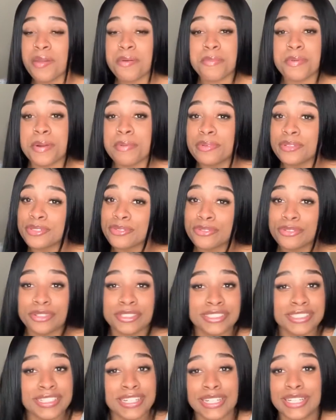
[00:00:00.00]
Purple's a
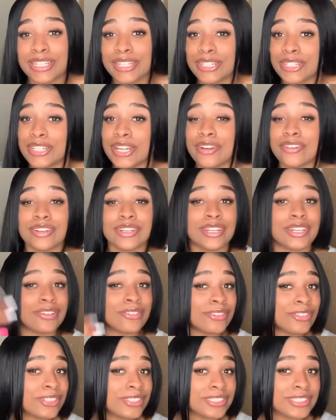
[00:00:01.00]
royalty color though. You already know
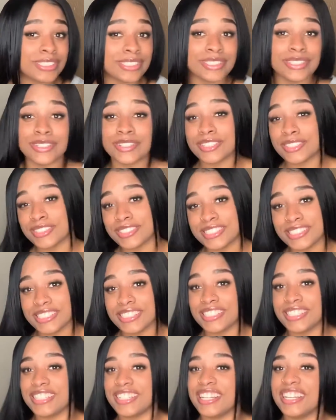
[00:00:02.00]
royalty,
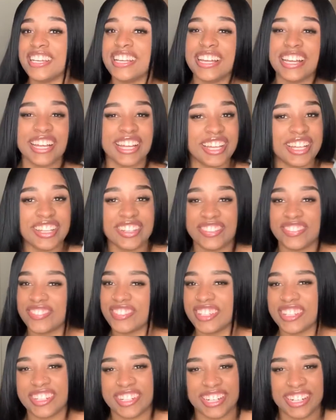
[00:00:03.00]
loyalty.
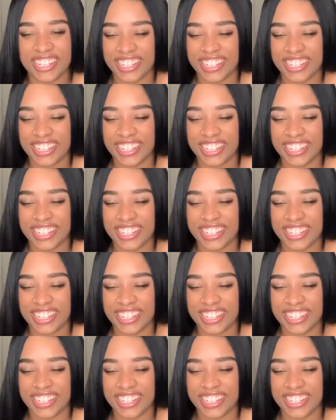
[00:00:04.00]
Here